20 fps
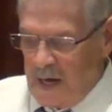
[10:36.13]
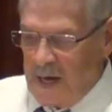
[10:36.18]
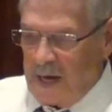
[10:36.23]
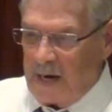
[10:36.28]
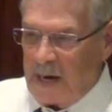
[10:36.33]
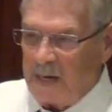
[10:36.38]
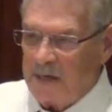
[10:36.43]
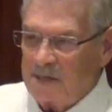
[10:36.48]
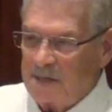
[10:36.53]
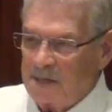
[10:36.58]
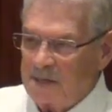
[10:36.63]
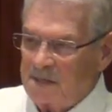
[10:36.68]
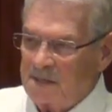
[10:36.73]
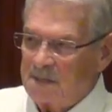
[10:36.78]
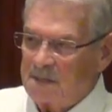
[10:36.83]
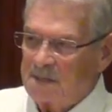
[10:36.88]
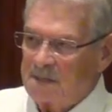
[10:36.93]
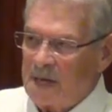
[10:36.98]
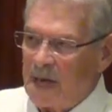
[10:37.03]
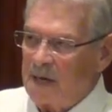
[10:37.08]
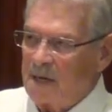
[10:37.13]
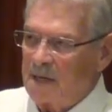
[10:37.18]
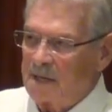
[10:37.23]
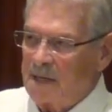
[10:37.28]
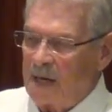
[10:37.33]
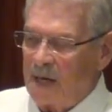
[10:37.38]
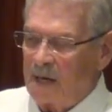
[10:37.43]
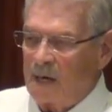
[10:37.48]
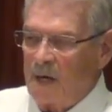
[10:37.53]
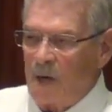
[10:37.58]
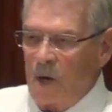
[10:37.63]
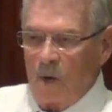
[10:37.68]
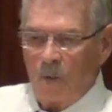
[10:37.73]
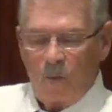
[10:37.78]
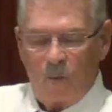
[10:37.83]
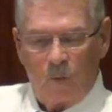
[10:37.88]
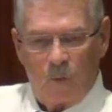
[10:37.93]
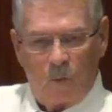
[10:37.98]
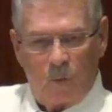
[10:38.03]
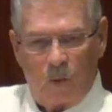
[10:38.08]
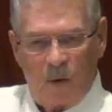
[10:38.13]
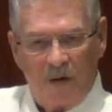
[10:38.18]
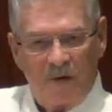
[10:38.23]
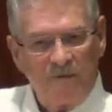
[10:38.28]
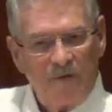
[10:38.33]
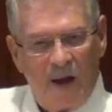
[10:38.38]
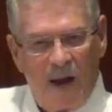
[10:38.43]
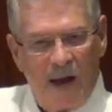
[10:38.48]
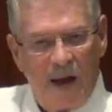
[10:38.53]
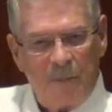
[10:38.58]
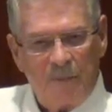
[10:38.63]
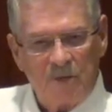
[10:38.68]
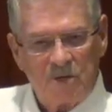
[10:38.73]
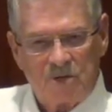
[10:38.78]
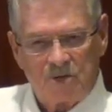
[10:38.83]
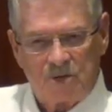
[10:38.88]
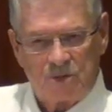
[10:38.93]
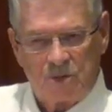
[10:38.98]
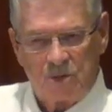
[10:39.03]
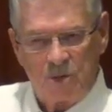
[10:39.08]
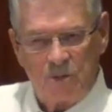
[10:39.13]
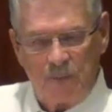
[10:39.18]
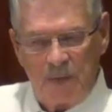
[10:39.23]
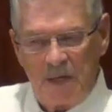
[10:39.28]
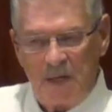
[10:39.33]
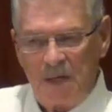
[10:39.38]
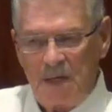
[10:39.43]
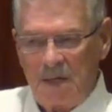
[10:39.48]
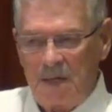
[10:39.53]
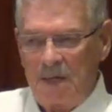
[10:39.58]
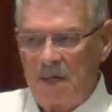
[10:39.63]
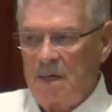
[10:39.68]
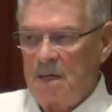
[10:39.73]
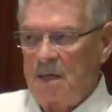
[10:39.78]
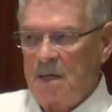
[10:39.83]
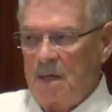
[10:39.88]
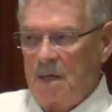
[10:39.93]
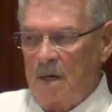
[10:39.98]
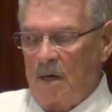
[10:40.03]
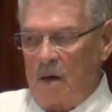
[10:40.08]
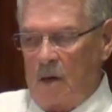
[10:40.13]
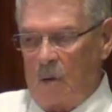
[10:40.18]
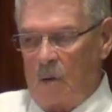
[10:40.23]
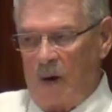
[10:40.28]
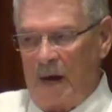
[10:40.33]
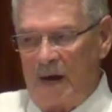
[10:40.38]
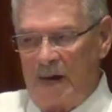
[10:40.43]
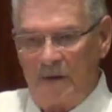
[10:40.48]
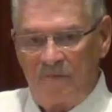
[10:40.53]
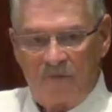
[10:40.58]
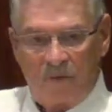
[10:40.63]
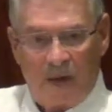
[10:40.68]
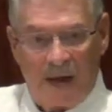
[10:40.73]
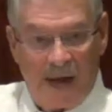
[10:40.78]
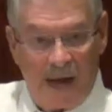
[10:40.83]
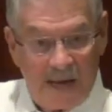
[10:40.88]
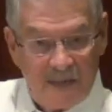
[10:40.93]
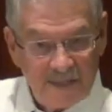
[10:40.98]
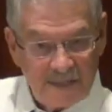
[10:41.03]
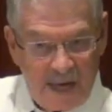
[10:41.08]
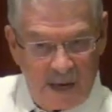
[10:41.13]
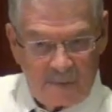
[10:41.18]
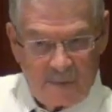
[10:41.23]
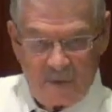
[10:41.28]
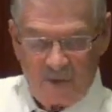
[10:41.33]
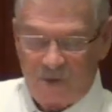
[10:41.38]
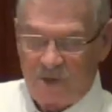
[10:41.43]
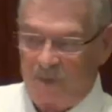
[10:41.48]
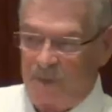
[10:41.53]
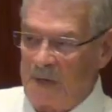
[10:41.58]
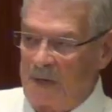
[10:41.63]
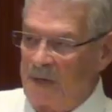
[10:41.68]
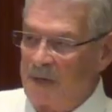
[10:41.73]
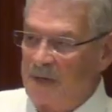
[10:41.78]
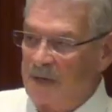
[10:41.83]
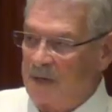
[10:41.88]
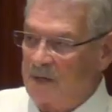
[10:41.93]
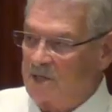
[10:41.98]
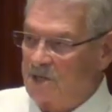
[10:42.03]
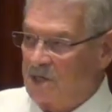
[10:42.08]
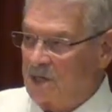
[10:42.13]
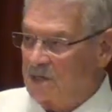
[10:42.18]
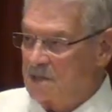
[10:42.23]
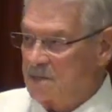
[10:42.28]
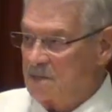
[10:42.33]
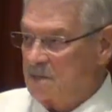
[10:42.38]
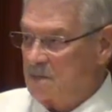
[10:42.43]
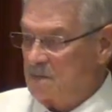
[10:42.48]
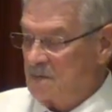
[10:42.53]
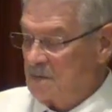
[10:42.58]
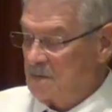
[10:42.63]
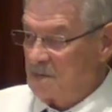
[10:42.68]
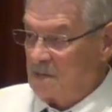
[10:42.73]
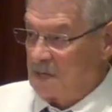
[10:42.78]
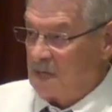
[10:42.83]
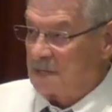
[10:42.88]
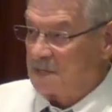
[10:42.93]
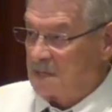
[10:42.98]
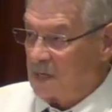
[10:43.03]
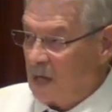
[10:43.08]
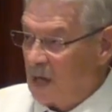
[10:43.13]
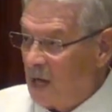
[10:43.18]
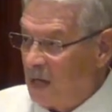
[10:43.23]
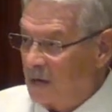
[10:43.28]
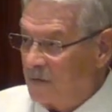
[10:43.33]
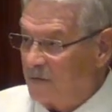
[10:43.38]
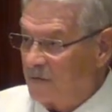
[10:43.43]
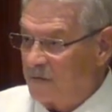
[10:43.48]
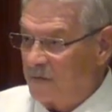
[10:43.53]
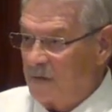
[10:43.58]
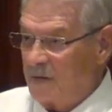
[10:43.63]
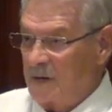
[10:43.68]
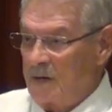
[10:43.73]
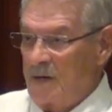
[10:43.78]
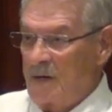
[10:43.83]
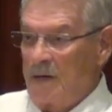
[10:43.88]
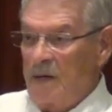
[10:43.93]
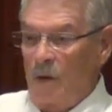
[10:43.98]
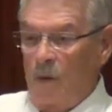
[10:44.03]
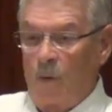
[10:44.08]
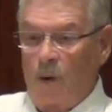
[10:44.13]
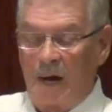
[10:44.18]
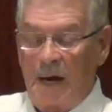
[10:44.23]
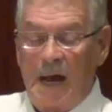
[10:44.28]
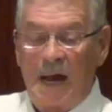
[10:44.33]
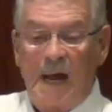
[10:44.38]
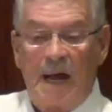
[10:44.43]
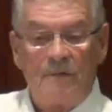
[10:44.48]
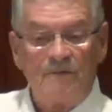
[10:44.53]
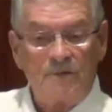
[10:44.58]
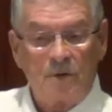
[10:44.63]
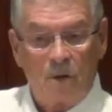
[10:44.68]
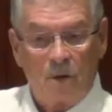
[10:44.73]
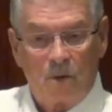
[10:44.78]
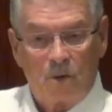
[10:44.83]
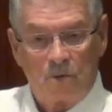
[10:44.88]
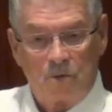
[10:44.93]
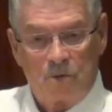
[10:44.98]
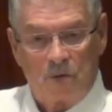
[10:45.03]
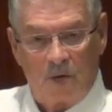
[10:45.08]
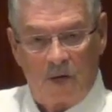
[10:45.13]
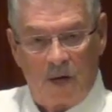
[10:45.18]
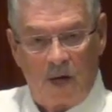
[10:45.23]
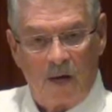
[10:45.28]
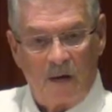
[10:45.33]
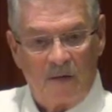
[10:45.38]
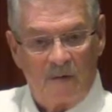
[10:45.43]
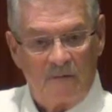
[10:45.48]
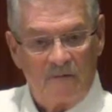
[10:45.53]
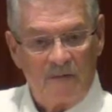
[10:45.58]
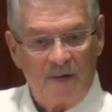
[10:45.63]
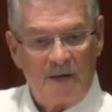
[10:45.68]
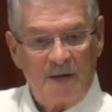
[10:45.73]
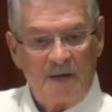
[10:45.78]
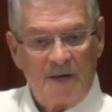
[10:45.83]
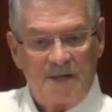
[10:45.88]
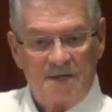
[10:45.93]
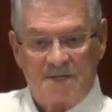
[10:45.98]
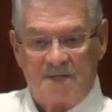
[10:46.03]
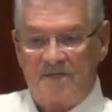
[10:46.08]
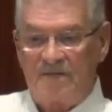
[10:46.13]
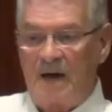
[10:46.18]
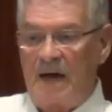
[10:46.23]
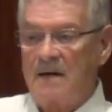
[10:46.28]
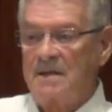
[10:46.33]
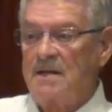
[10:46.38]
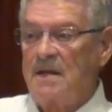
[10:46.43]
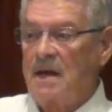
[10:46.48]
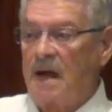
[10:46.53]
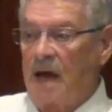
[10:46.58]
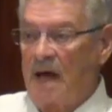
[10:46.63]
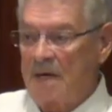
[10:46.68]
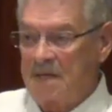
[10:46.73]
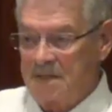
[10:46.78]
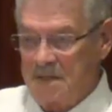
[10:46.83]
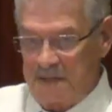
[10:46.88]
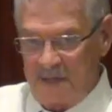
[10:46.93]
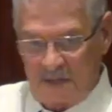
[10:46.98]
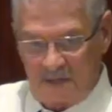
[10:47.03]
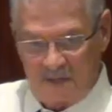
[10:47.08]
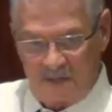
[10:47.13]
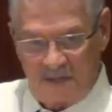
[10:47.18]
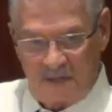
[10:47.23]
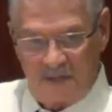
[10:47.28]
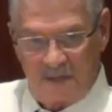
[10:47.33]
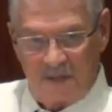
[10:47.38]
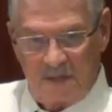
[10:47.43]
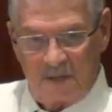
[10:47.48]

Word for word: And I decided that whatever happens to me, or whatever has happened to me, it's just that's life. What I have to learn to love is the fact that I exist.